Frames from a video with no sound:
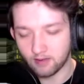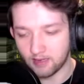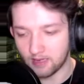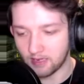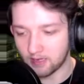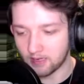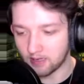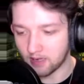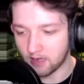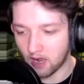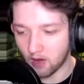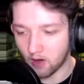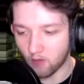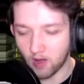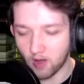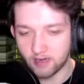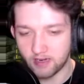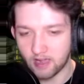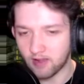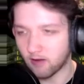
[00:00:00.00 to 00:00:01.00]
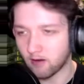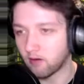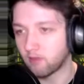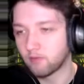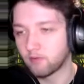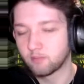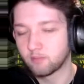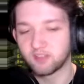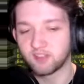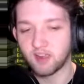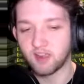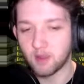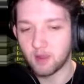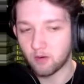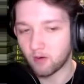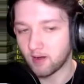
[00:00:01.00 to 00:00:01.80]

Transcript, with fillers: in Haranya. I don't know if I'm saying that